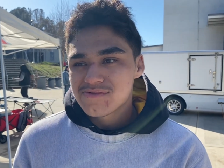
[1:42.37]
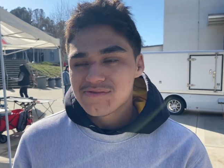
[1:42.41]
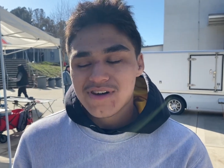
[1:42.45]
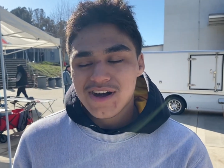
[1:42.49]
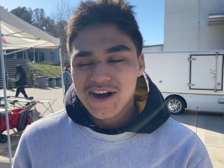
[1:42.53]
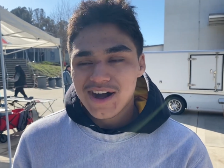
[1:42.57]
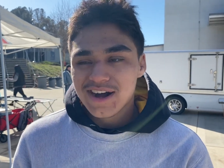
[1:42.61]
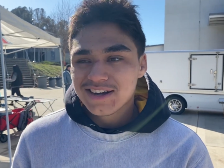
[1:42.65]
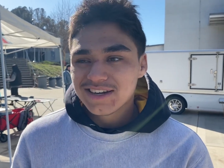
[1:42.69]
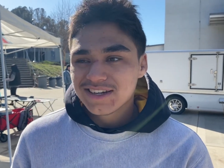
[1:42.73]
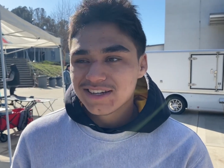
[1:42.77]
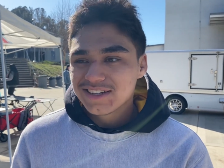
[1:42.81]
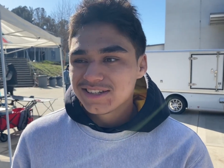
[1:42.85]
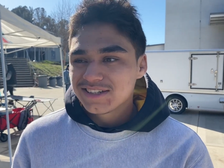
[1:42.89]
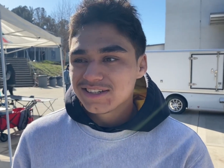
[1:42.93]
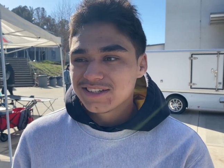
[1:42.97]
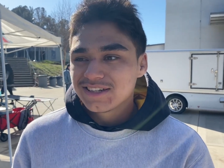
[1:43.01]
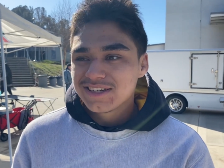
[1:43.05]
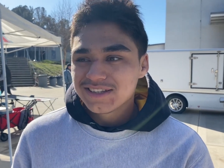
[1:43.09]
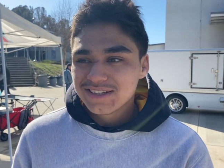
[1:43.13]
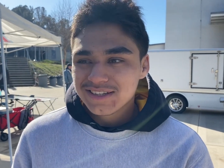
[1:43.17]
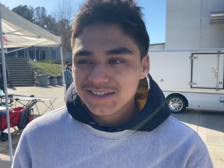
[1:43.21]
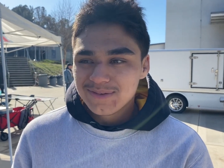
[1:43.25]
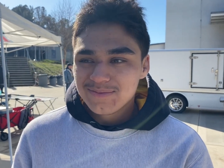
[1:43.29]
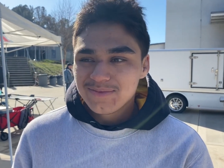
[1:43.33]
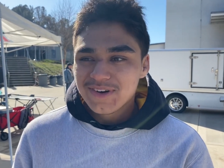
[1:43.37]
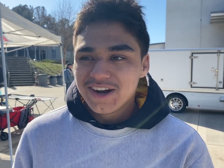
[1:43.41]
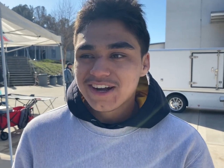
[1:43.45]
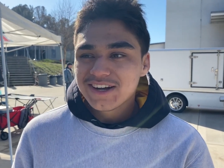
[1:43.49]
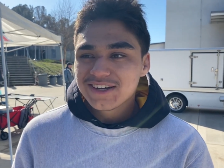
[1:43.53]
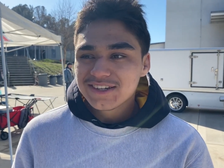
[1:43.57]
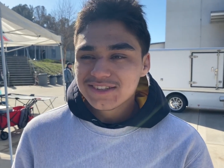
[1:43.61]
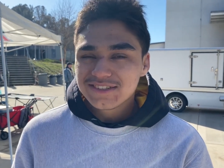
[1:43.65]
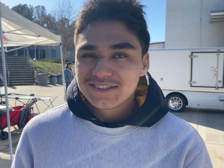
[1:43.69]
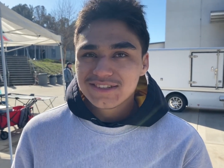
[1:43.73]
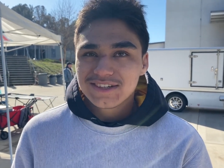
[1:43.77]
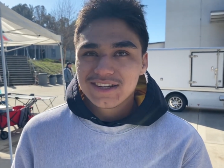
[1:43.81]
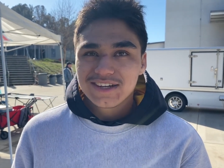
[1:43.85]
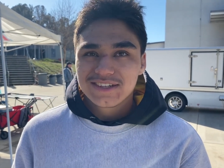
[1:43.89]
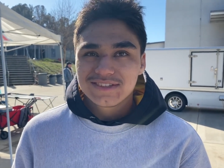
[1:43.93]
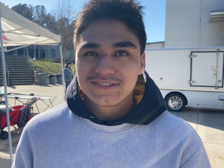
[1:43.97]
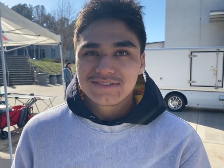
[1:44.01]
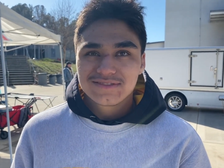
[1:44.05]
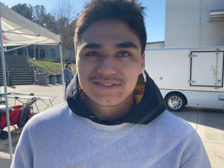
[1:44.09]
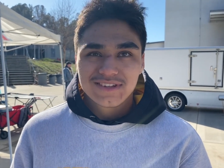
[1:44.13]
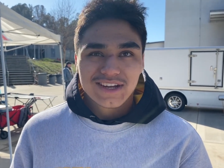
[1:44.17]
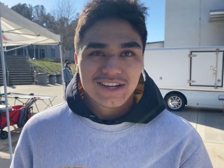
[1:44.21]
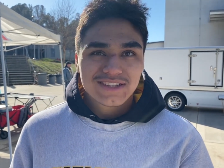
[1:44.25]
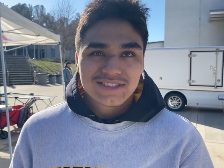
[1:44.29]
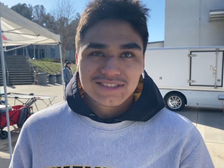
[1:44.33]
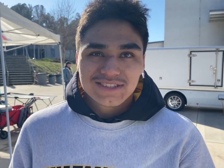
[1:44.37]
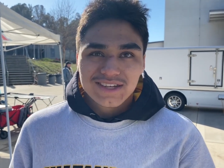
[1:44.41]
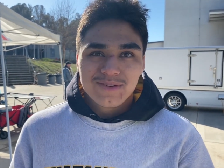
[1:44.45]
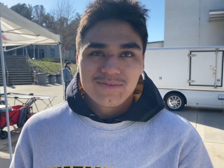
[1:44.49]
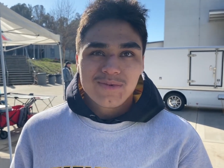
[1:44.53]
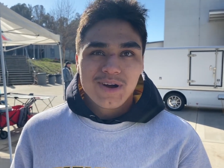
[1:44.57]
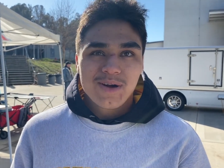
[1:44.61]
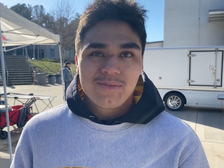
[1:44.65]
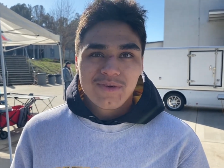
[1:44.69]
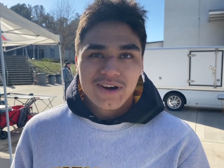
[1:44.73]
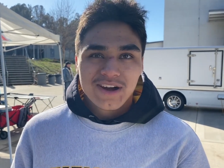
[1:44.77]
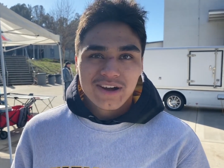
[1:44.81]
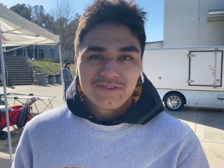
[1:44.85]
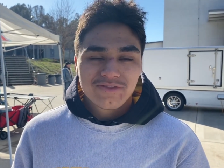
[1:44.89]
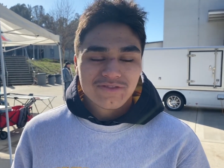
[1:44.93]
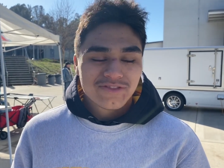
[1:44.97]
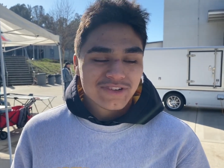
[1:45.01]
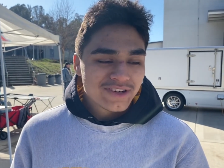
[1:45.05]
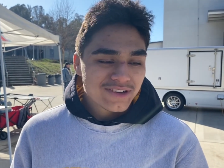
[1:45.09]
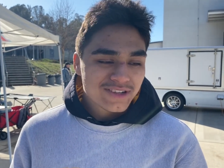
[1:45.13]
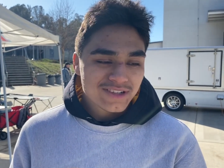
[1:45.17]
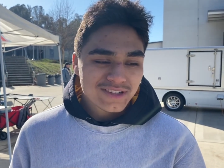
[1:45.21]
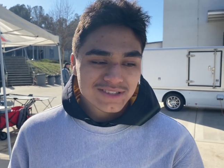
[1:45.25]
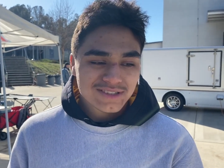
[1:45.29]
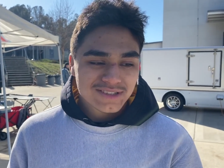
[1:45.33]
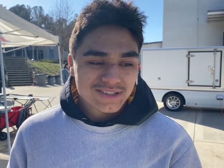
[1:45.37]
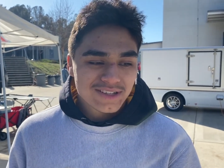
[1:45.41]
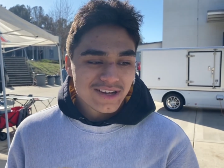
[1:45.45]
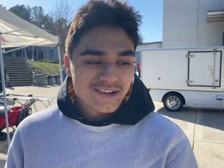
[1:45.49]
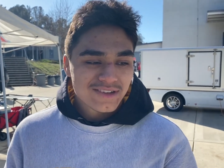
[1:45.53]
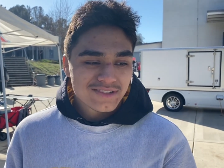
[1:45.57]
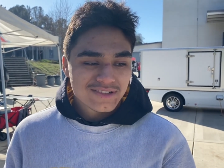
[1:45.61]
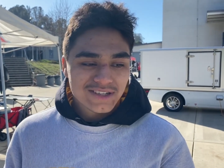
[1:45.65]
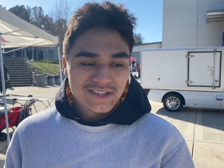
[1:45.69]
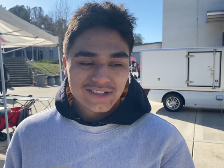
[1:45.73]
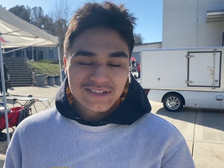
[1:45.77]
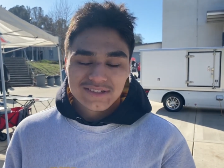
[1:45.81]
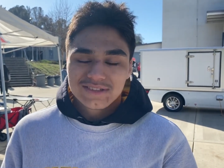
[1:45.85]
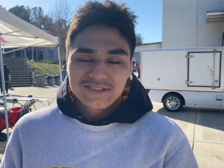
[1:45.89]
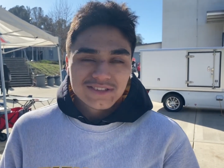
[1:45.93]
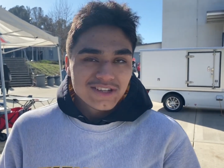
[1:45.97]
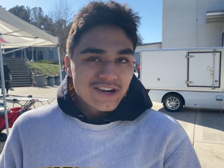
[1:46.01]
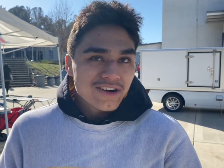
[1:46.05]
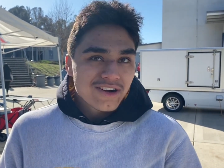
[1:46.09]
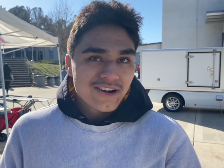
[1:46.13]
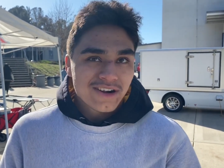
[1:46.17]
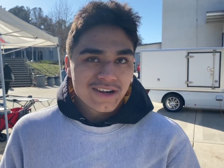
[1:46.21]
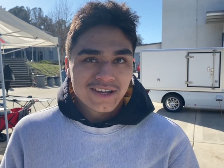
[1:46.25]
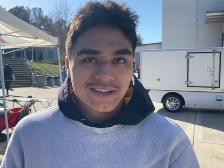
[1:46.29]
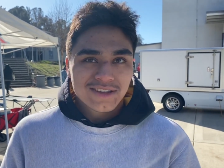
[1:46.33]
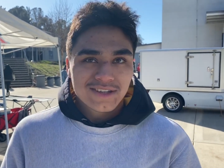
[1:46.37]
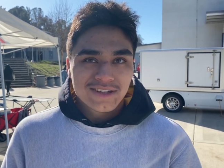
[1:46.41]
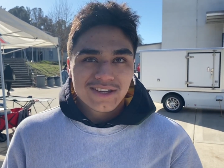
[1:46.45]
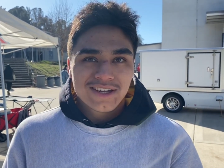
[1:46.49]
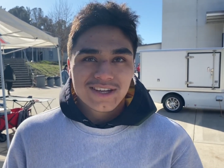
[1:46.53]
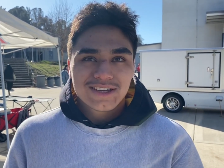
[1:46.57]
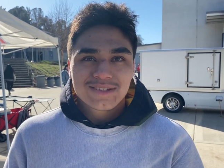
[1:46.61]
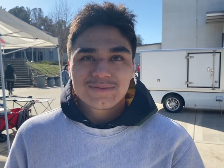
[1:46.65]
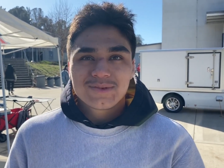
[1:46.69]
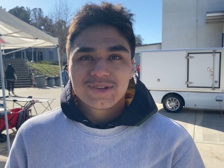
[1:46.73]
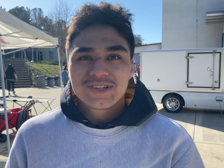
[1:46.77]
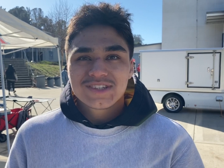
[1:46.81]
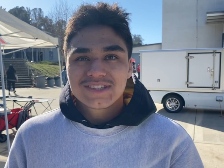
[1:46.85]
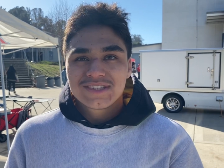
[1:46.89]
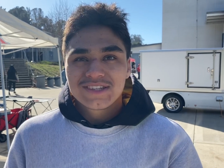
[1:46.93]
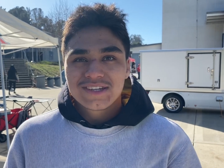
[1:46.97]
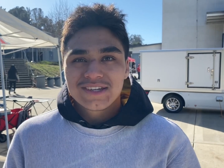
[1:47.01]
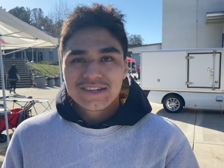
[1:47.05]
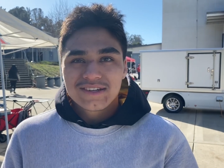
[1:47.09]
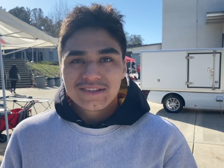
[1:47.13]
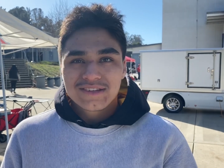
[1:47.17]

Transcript: I can't do nothing about it, so I just kept my mind focused, and I was like, I got to get the next best team.